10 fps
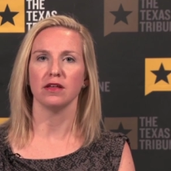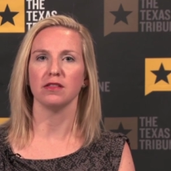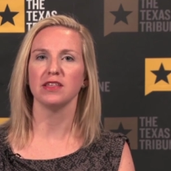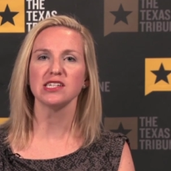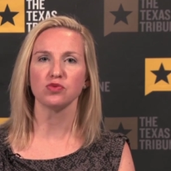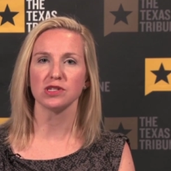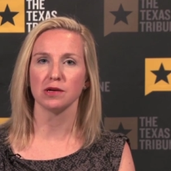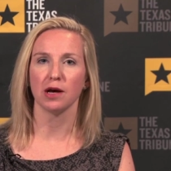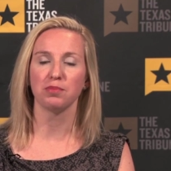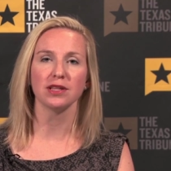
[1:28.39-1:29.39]
this was
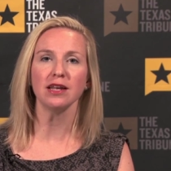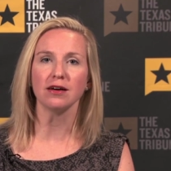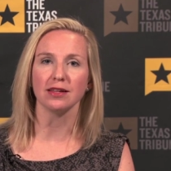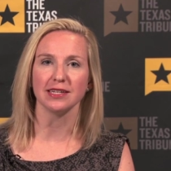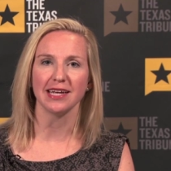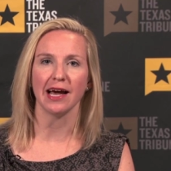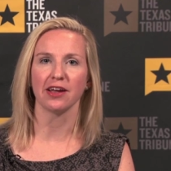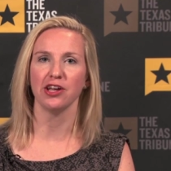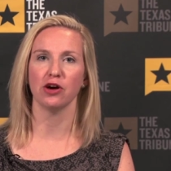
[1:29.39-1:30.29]
a, a, political attack.